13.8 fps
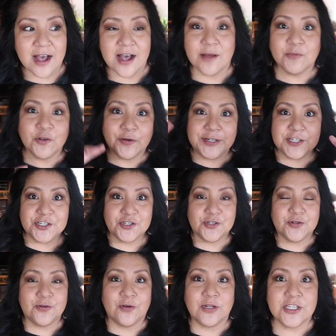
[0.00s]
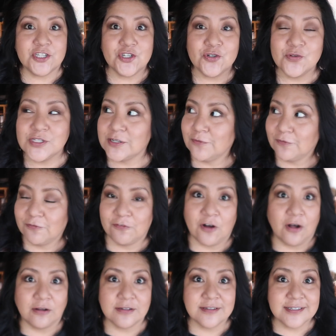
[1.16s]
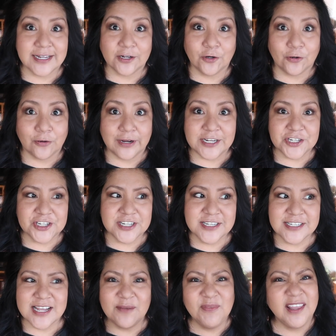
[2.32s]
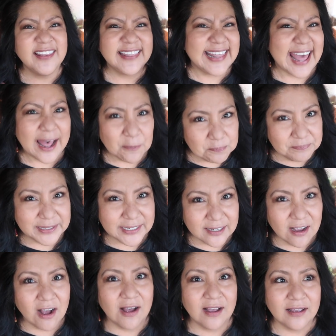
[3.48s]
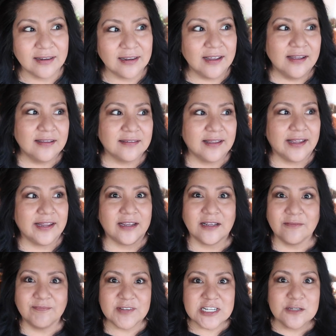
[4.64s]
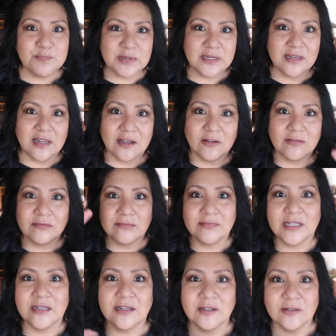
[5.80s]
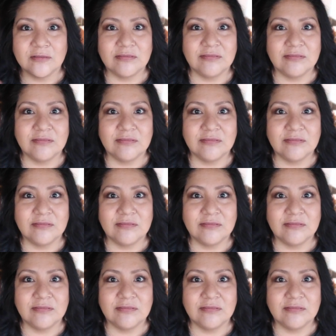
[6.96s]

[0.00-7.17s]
I'm going to do some fall decorations. I'm not that big on like spitting out, you know,